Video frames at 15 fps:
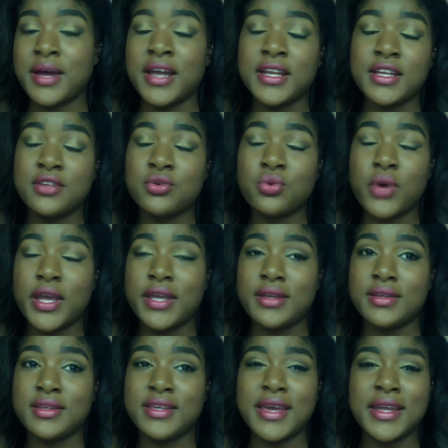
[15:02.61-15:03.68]
I didn't
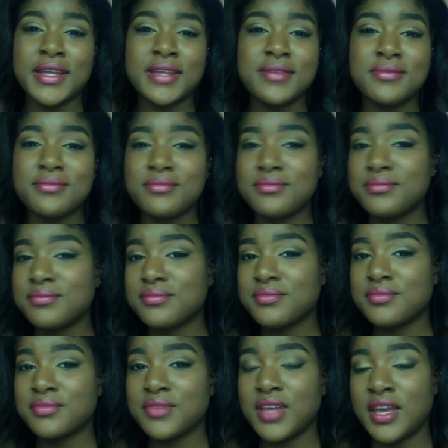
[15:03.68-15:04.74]
quite get it,
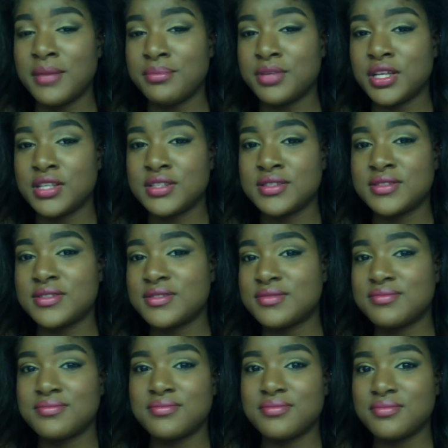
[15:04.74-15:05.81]
and plus,
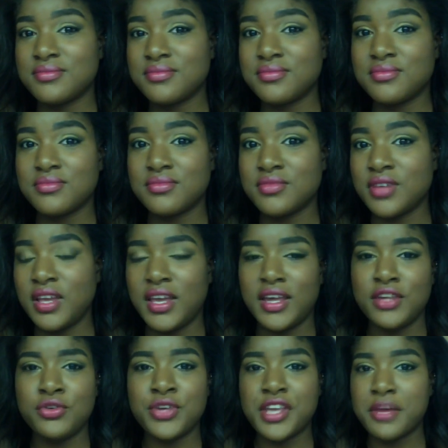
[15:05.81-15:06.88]

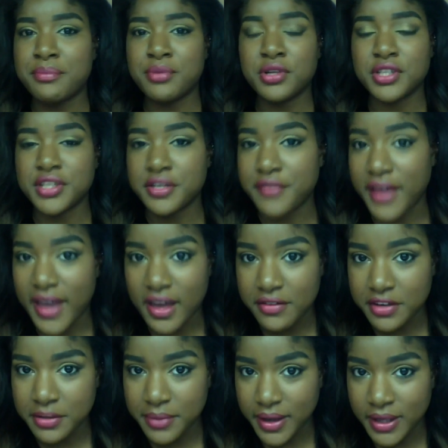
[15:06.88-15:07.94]
you can't pull it if I have
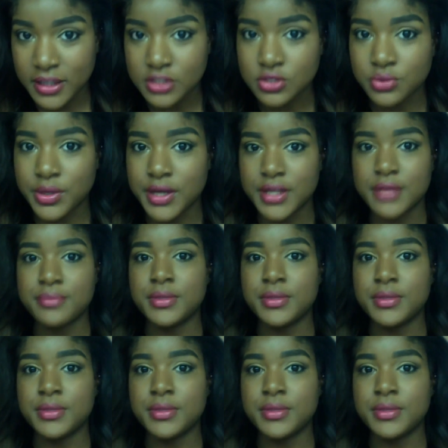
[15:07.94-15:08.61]
it in my hands already.